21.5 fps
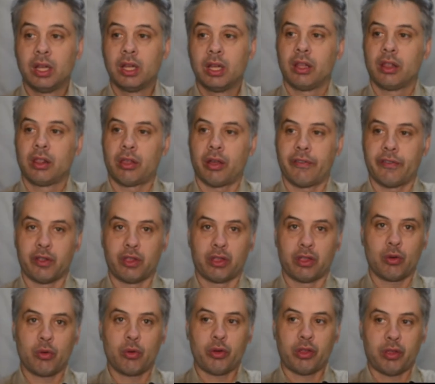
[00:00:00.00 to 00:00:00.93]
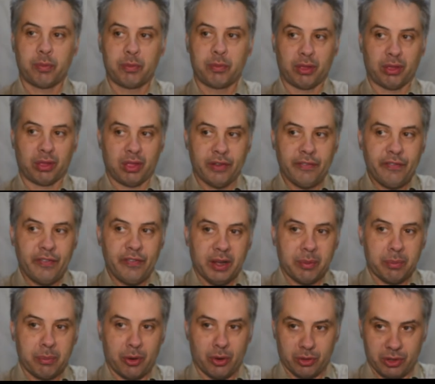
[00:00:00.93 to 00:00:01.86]
So for source-specific
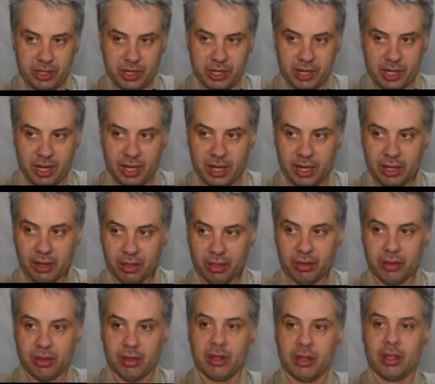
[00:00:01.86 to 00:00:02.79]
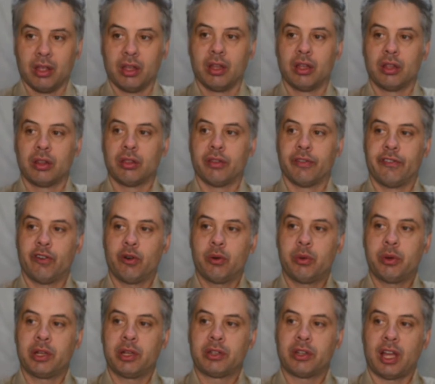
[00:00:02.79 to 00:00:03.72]
multicast, the
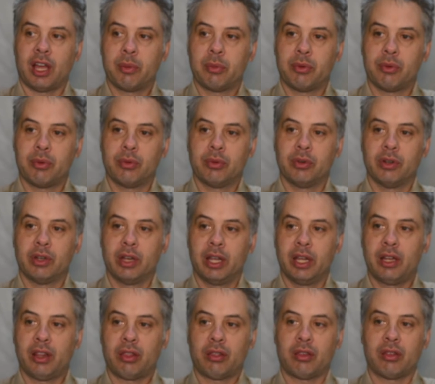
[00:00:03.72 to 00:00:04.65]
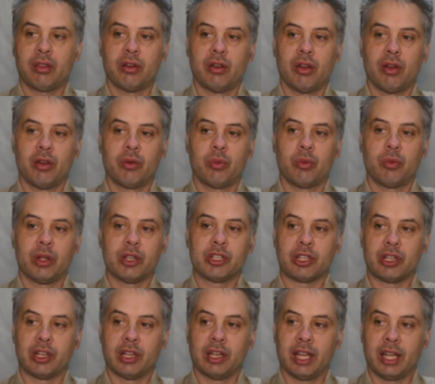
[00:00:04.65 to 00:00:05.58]
forwarding table needs to know
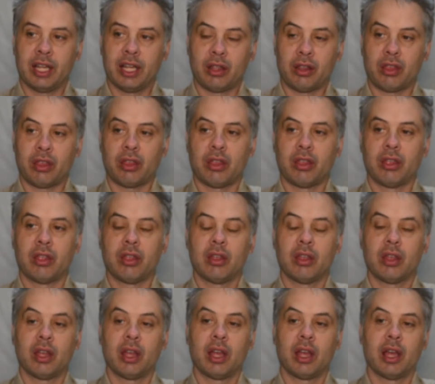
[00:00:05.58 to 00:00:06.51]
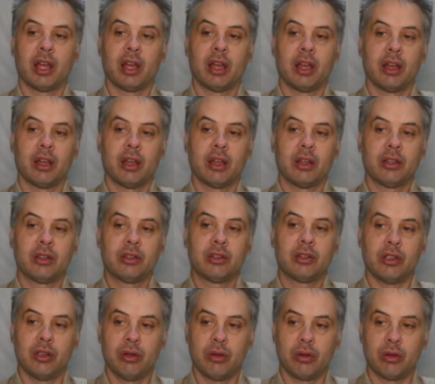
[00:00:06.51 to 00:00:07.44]
which links to
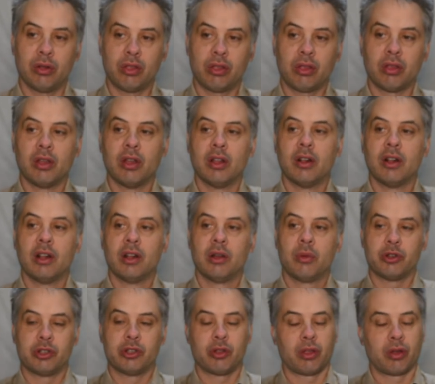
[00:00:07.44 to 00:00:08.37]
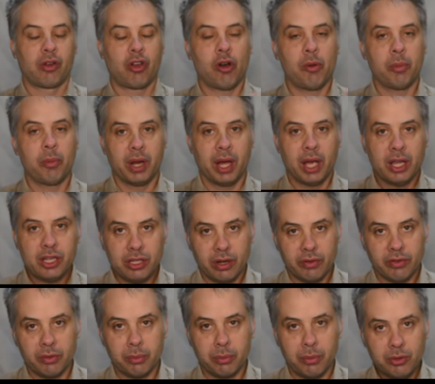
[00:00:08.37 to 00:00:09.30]
use, which is a combination
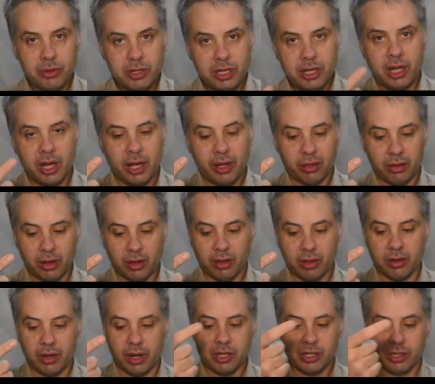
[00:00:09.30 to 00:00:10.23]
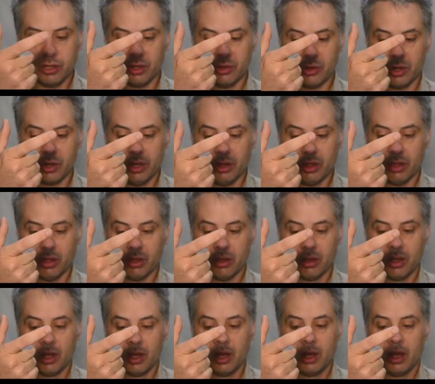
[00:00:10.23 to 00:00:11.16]
of the multicast destination address
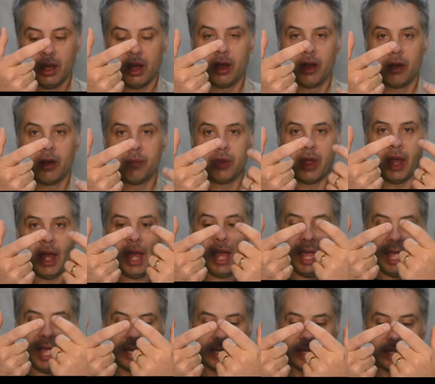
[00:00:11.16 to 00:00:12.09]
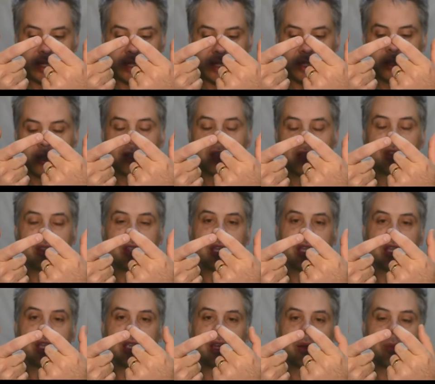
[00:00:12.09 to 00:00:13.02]
and
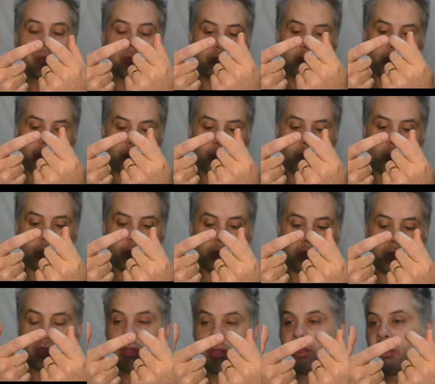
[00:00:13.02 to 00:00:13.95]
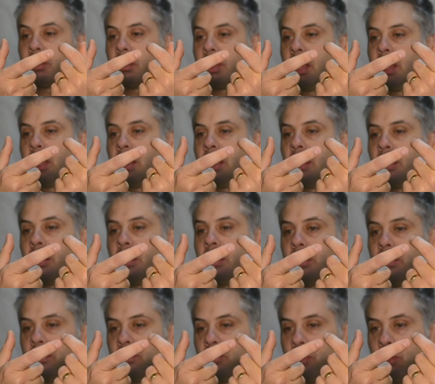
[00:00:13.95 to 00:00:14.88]
the source
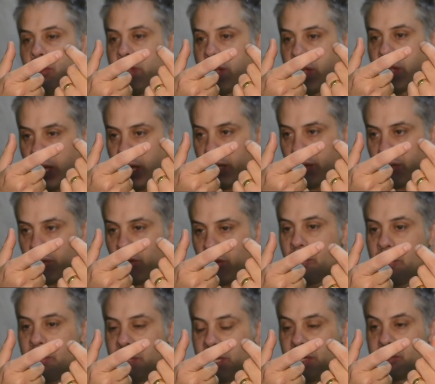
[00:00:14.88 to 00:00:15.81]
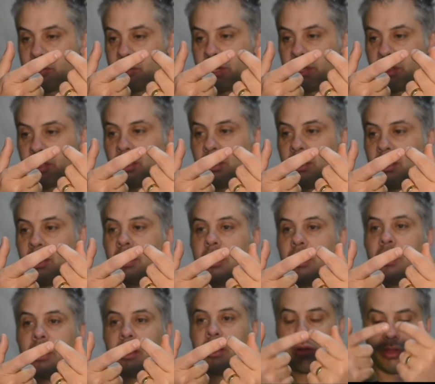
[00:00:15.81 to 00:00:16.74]
unicast IP address,
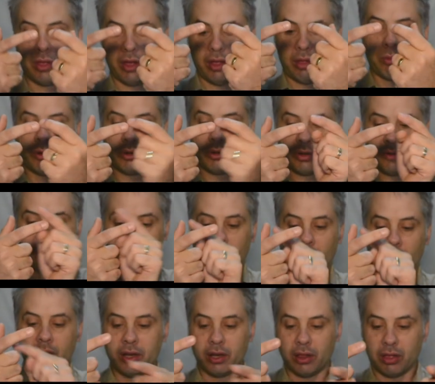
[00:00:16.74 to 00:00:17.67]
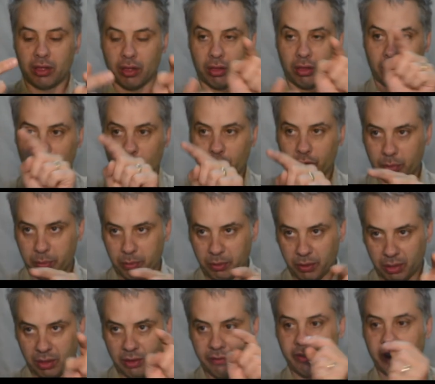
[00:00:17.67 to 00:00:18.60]
because that's what defines the
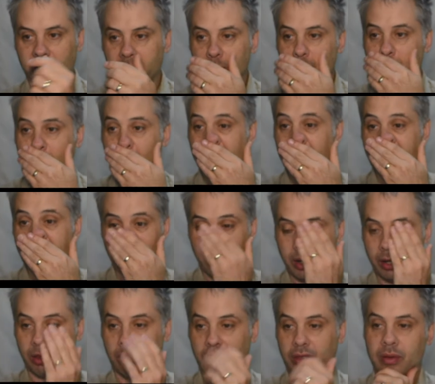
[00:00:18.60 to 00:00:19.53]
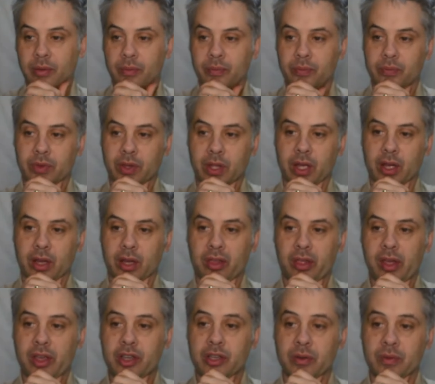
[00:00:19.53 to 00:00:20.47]
source-specific multicast
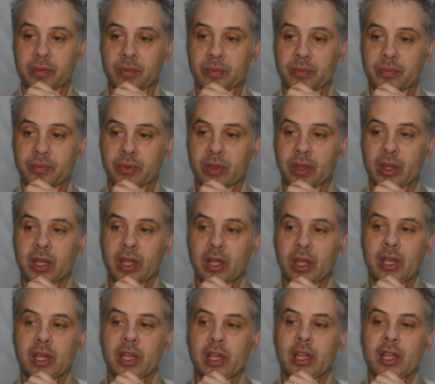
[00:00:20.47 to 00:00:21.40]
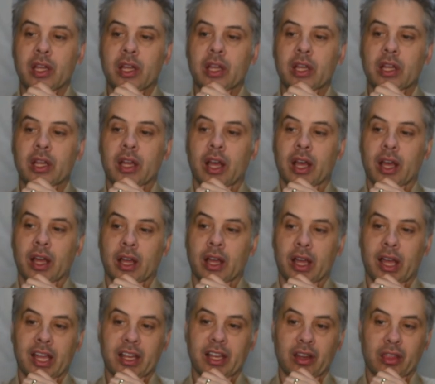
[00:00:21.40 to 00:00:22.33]
session.
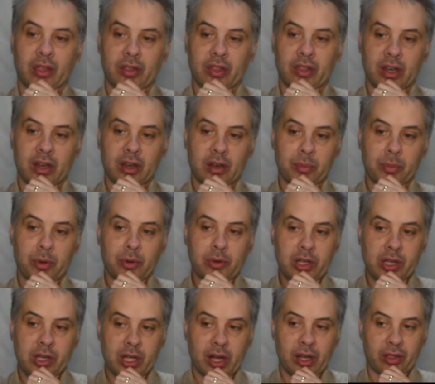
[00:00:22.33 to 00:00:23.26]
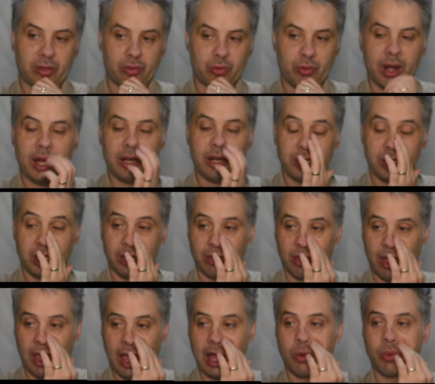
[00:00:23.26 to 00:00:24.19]
And so then multicast routing is
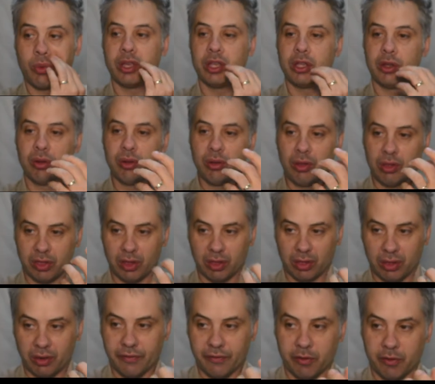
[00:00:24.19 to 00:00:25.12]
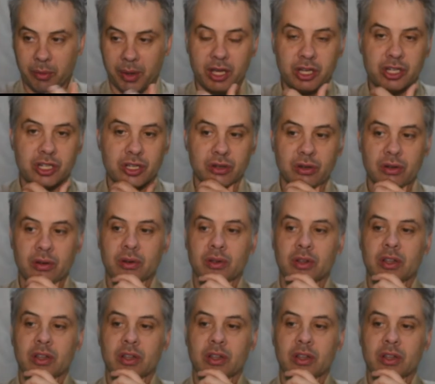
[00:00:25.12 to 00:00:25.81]
how we use this information